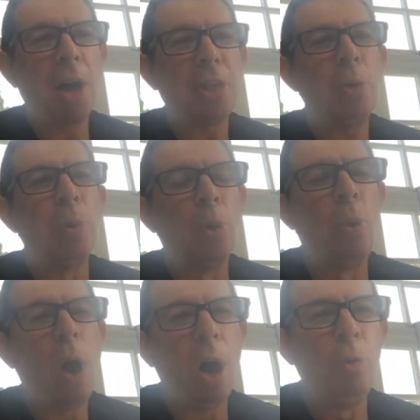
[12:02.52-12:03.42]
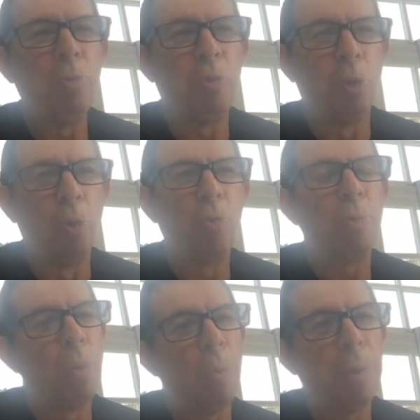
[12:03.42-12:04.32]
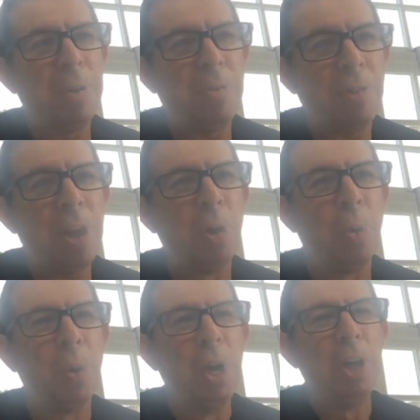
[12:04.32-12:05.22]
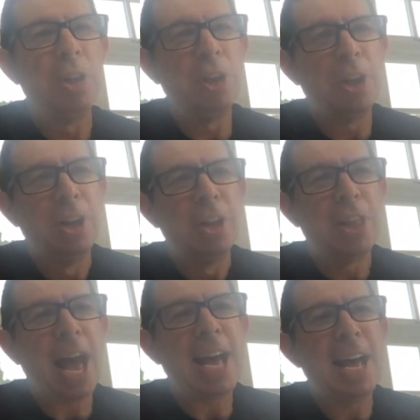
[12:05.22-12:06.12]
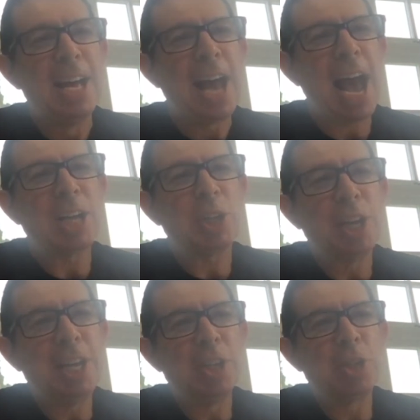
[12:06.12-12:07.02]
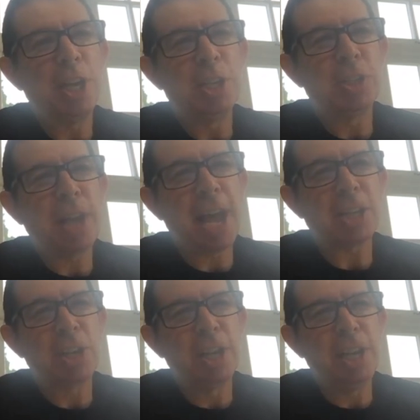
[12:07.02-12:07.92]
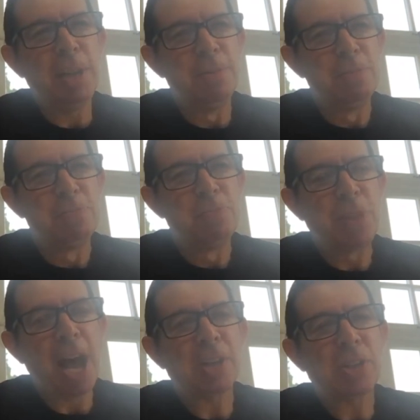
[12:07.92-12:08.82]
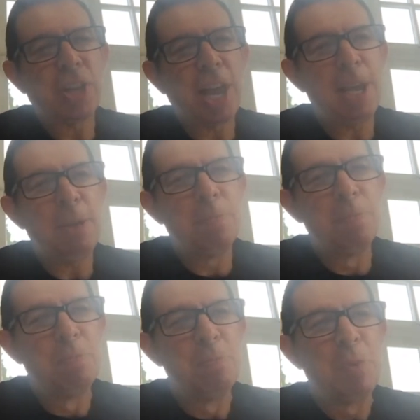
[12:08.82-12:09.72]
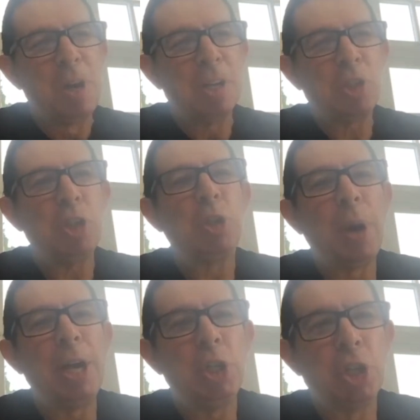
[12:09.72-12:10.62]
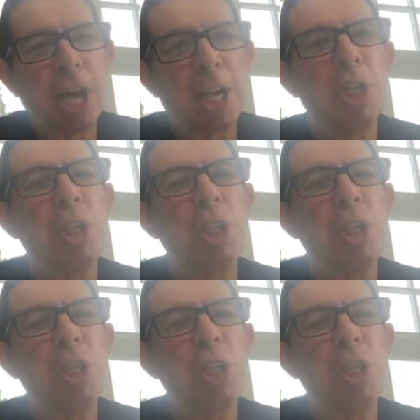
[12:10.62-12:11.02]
think we're all hopeful from what we feel that actually is actually that same situation is actually